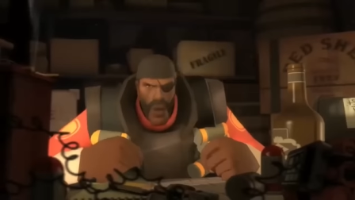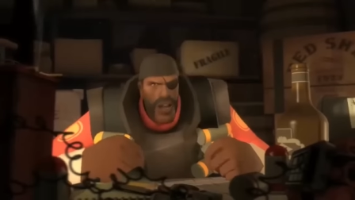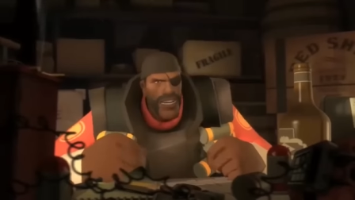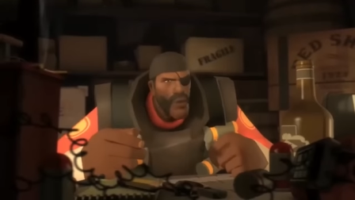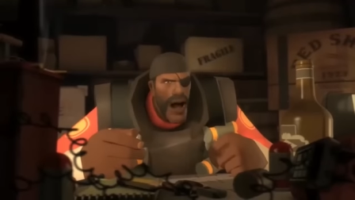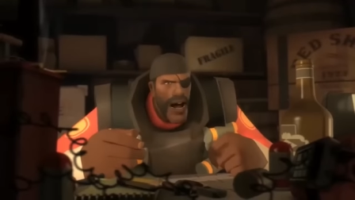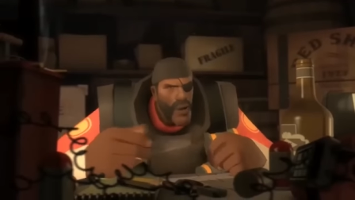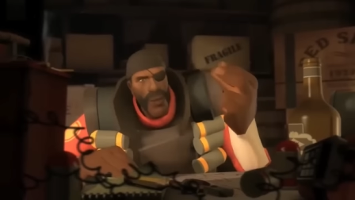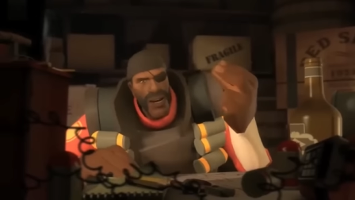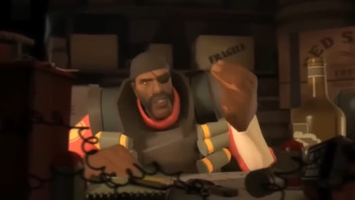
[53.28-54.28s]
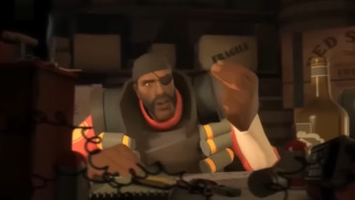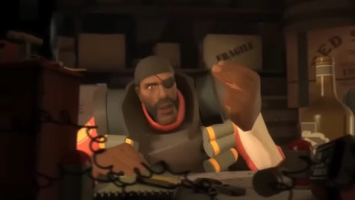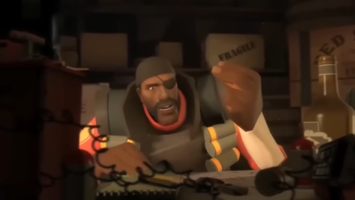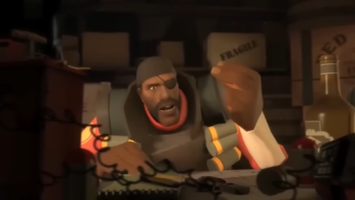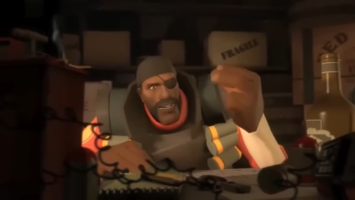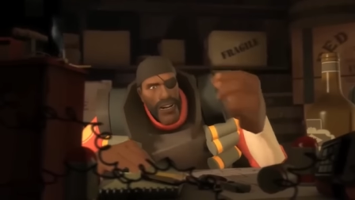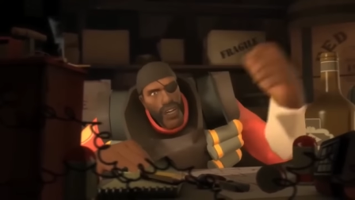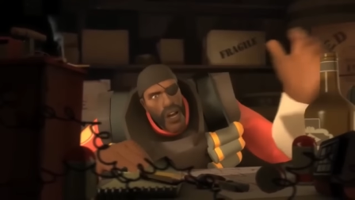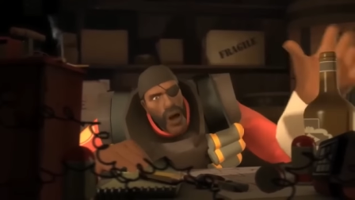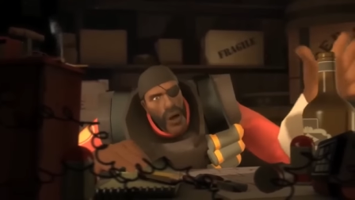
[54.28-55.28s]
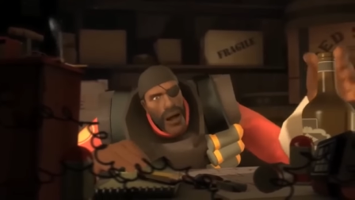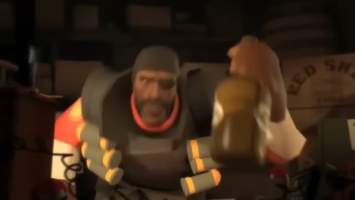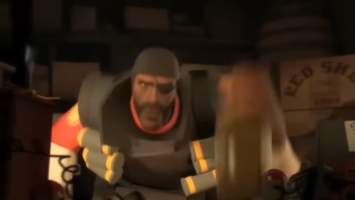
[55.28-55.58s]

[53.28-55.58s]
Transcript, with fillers: One wire, pinch of potassium chloride.